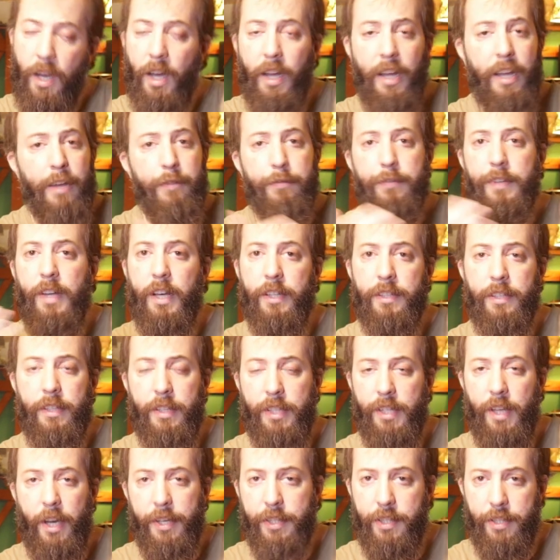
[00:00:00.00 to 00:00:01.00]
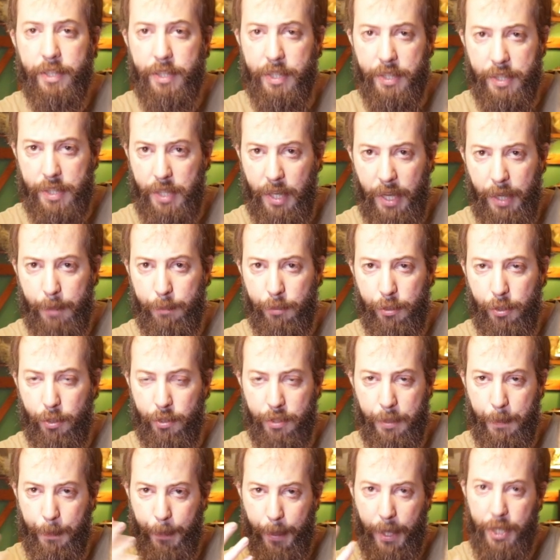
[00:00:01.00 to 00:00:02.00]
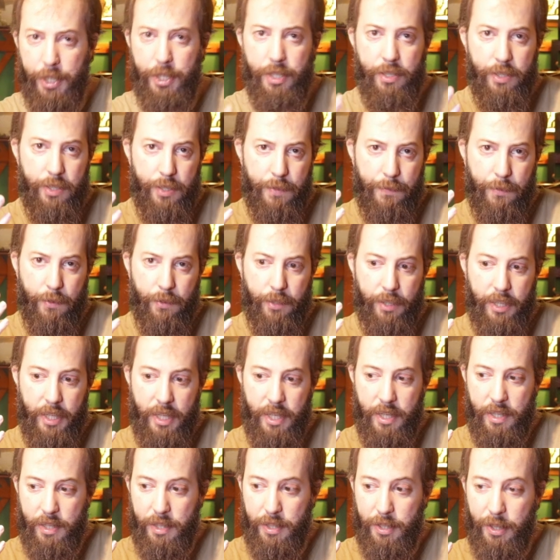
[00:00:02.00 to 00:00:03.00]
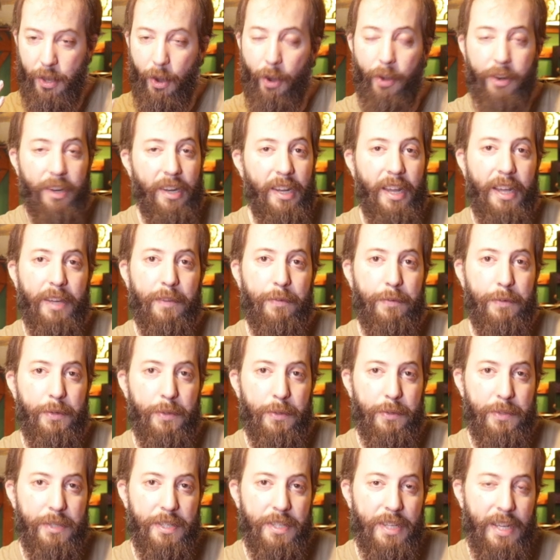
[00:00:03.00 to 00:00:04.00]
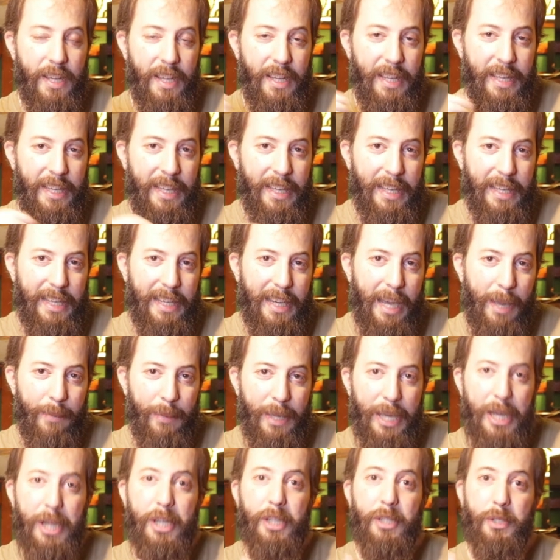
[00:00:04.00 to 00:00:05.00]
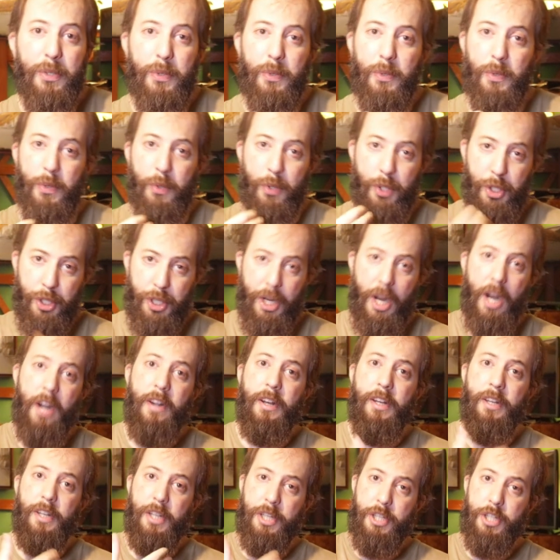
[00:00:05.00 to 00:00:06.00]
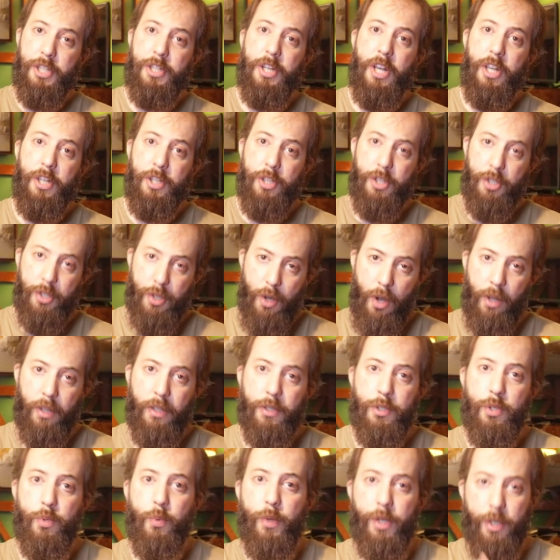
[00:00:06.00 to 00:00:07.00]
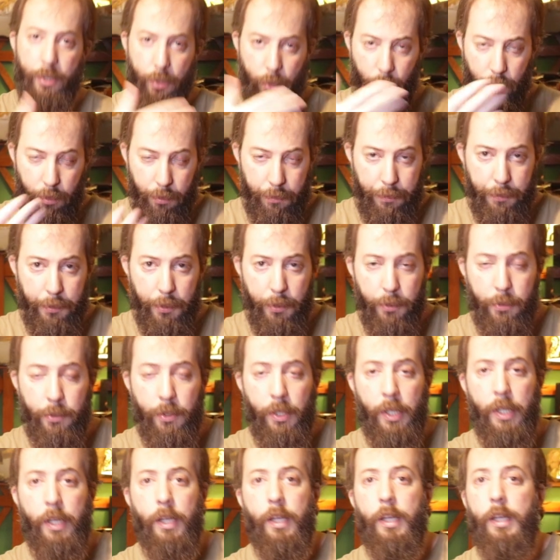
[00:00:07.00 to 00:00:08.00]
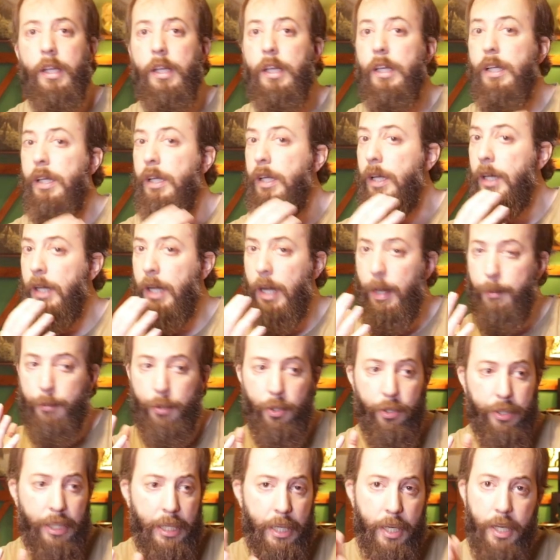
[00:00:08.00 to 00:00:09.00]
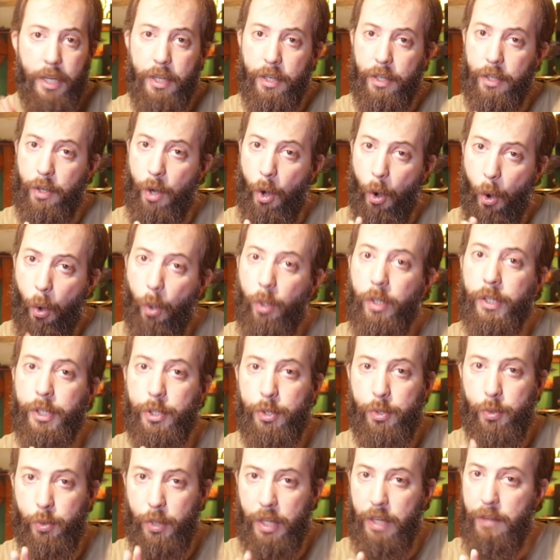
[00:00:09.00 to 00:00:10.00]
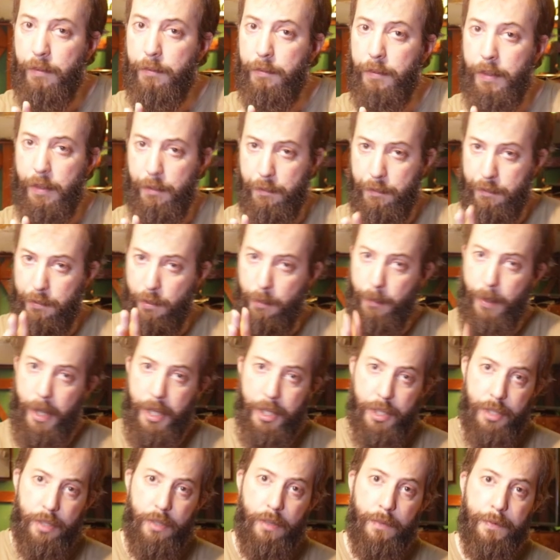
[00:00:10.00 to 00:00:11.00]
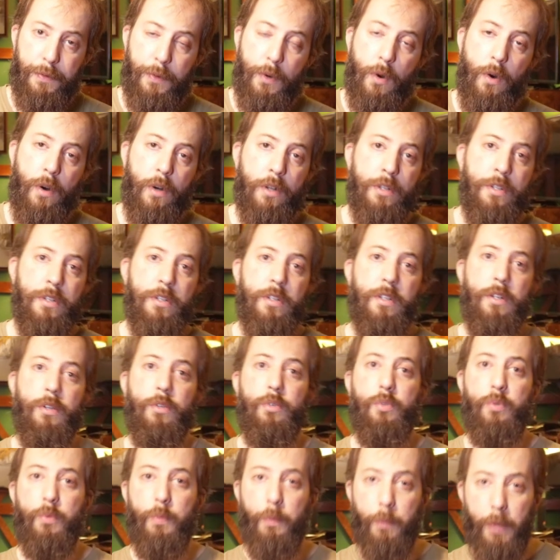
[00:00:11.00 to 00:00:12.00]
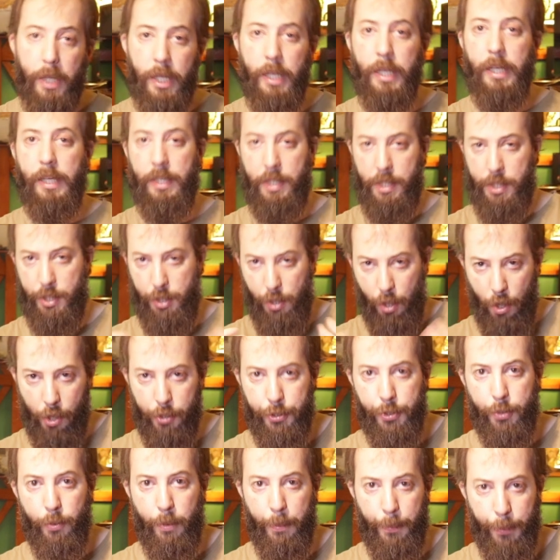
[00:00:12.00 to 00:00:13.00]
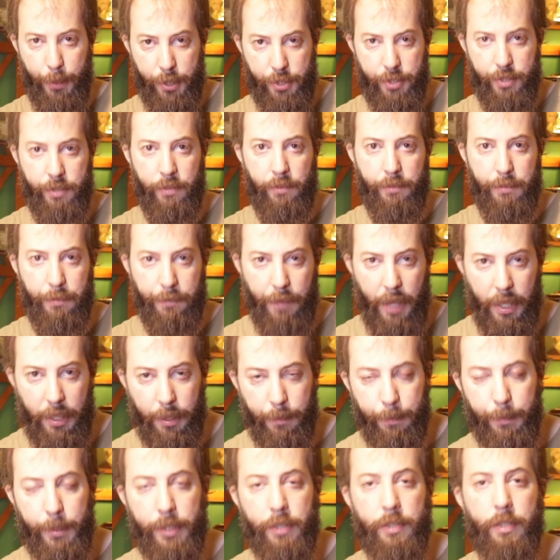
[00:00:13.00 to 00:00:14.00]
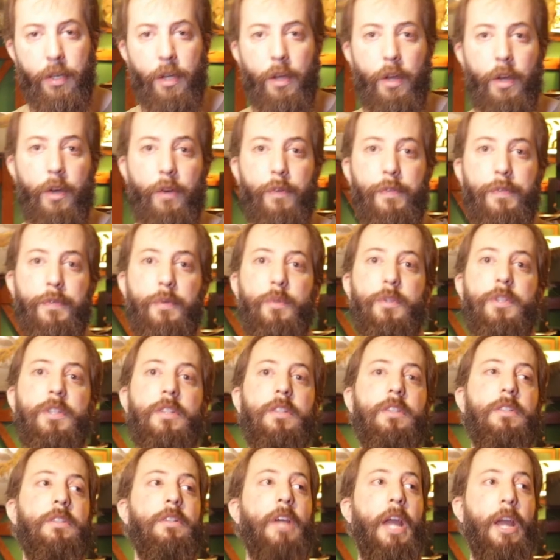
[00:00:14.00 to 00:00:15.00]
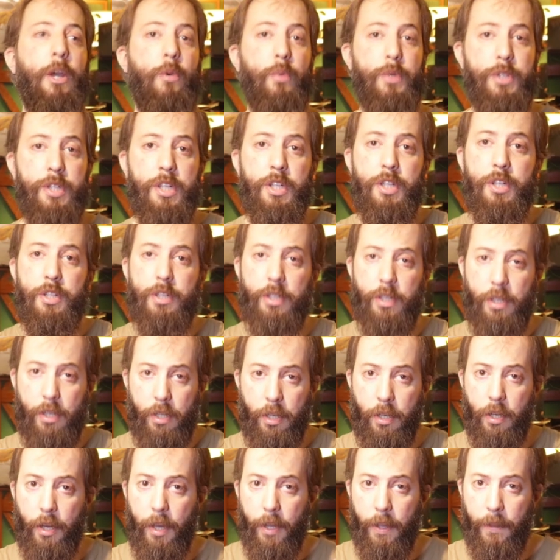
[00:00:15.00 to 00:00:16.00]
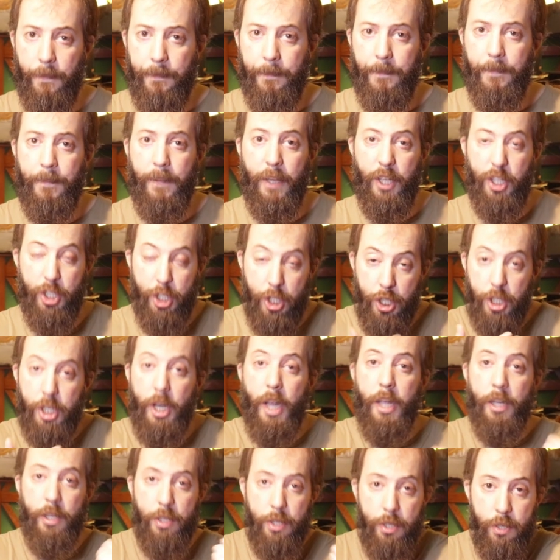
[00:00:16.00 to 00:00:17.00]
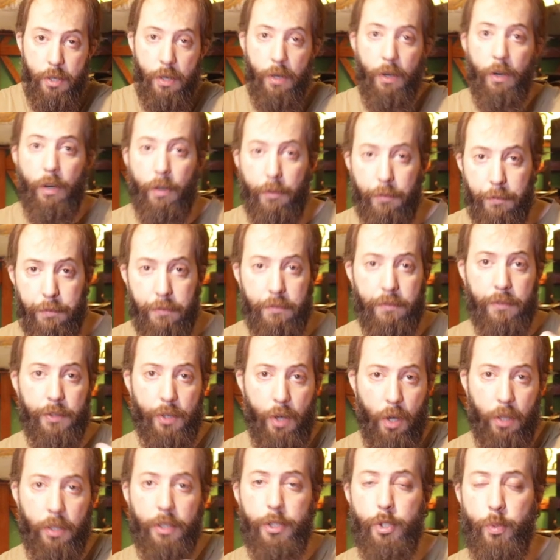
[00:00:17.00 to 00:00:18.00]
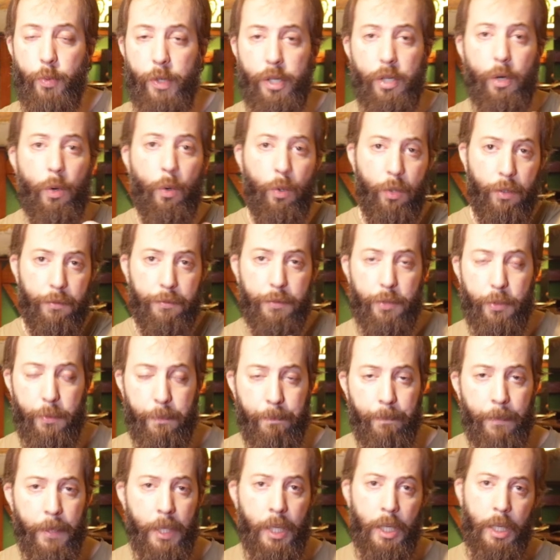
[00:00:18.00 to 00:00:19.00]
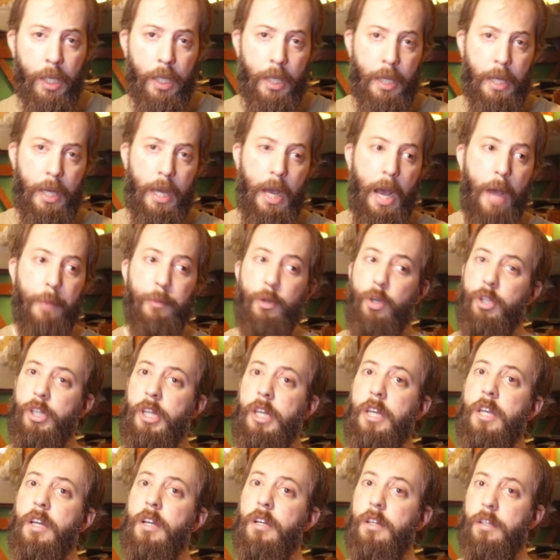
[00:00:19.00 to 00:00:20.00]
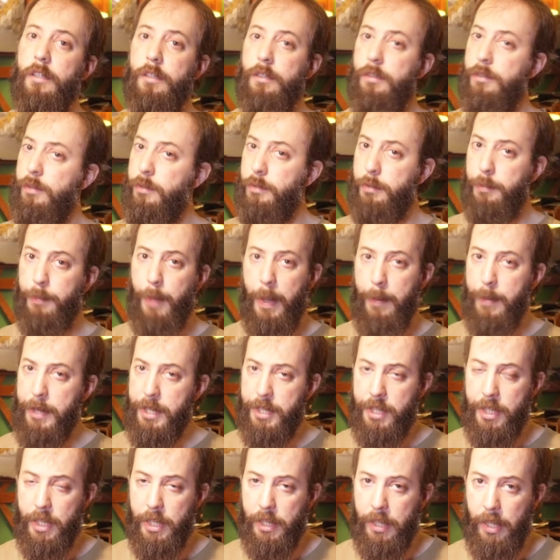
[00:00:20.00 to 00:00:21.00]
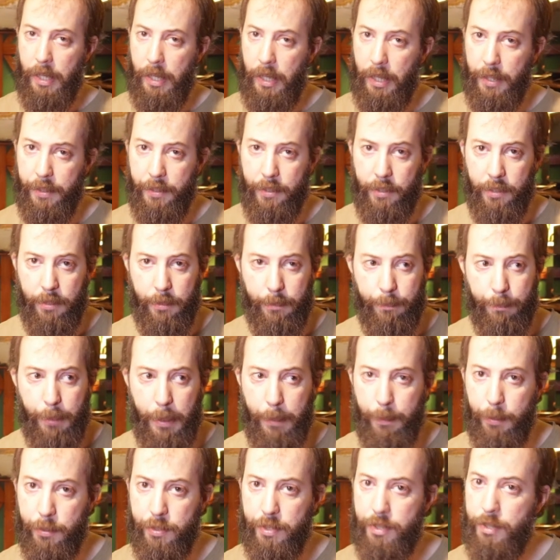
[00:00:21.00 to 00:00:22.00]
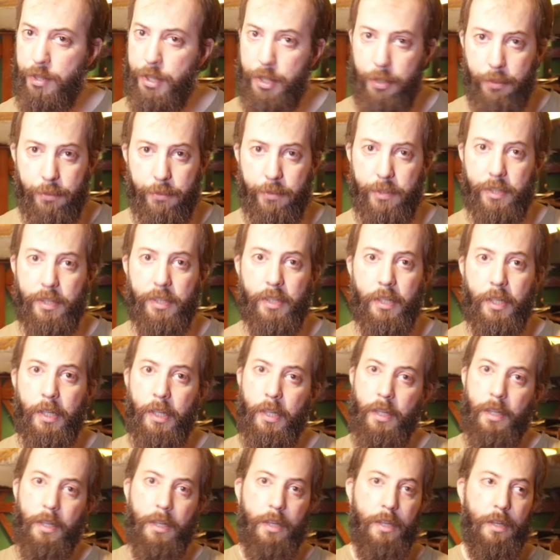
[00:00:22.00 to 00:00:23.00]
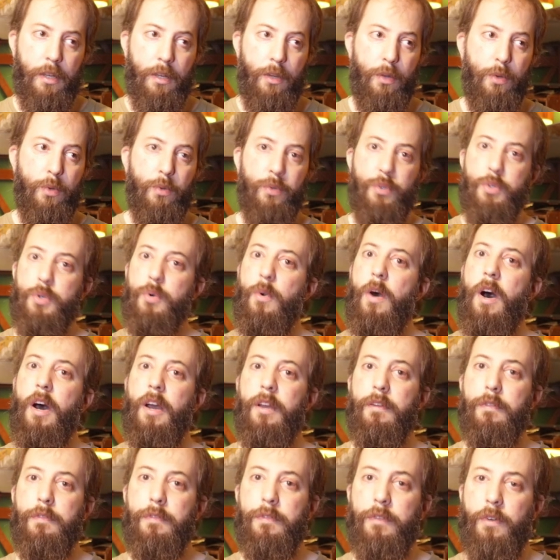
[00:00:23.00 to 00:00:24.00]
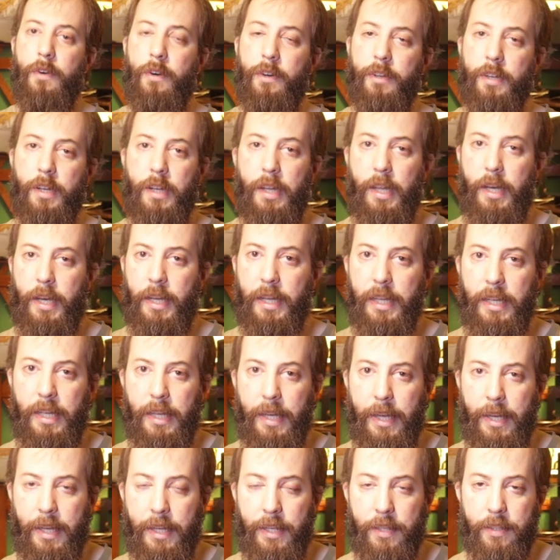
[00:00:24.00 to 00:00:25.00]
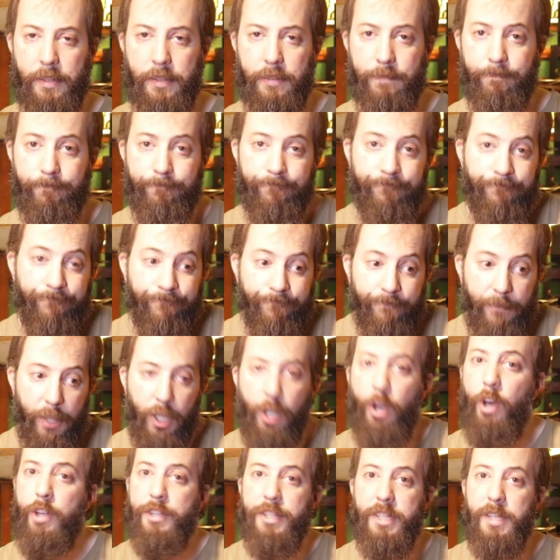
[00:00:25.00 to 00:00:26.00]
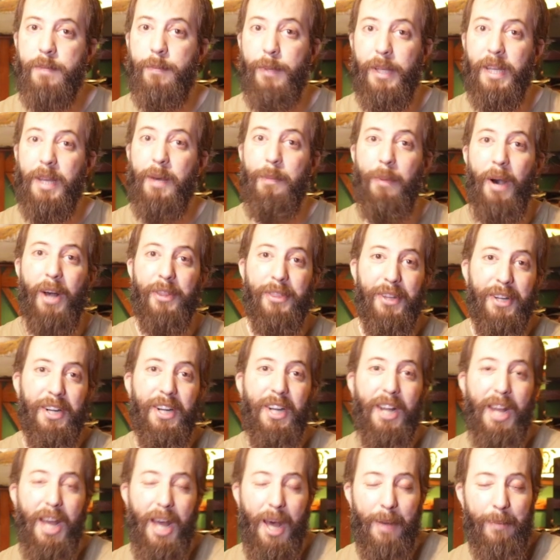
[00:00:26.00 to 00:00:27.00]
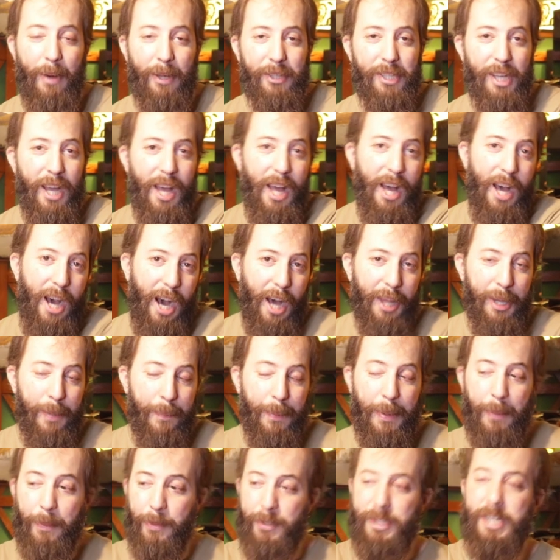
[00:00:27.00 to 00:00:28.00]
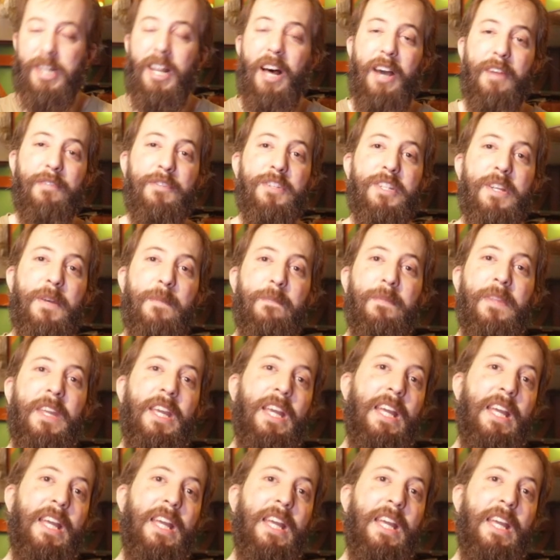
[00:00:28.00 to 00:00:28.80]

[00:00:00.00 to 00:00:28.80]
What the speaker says: I have neither the time nor the patience for these online feuds. I'm here to share and exchange knowledge with all of you. I'm not here only to give information, of course. To me, it is also a personal development through the acquisition and the exchange of knowledge with all of you. I'm not here to babysit other people's children who thrive on lying and gossiping about other people's lives.